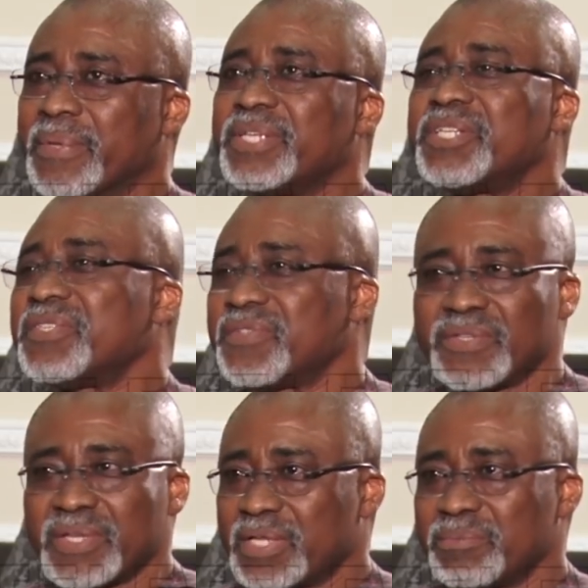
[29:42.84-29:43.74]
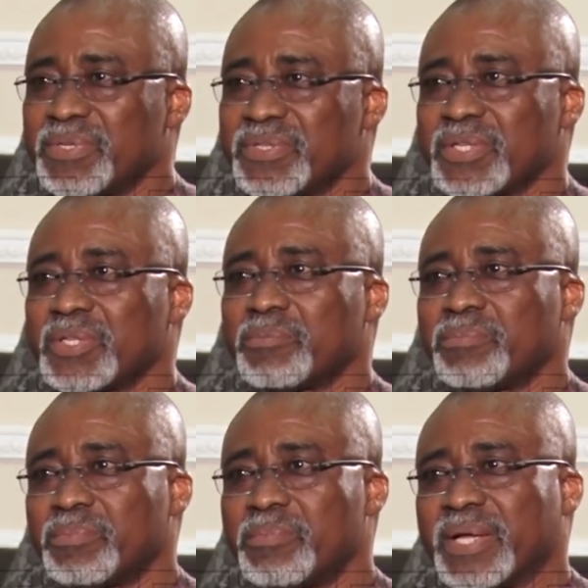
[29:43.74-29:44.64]
agency that has been set up
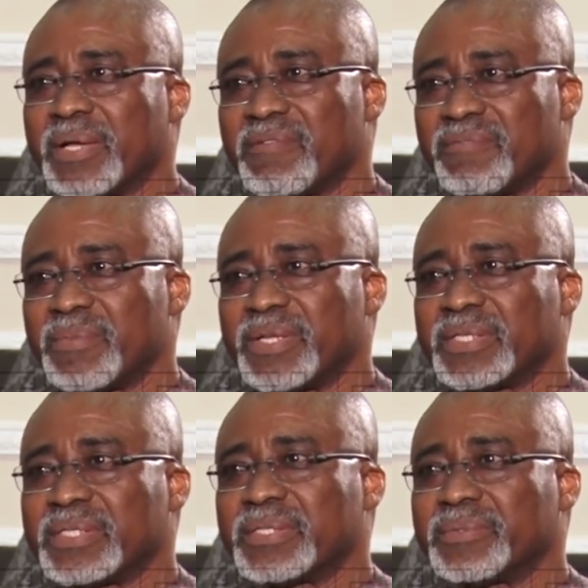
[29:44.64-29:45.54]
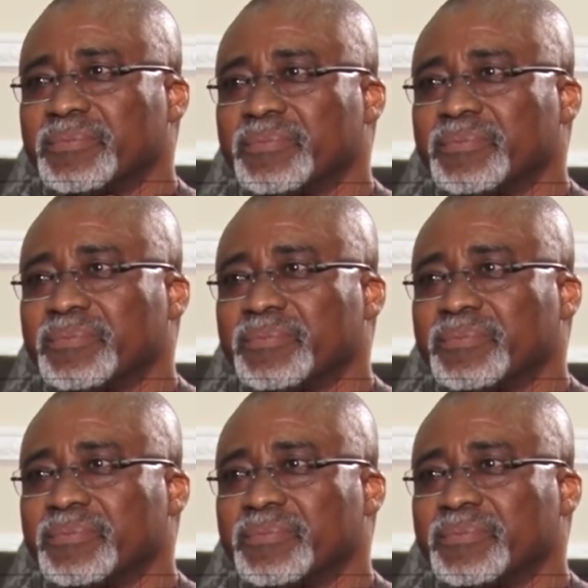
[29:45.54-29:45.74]
by government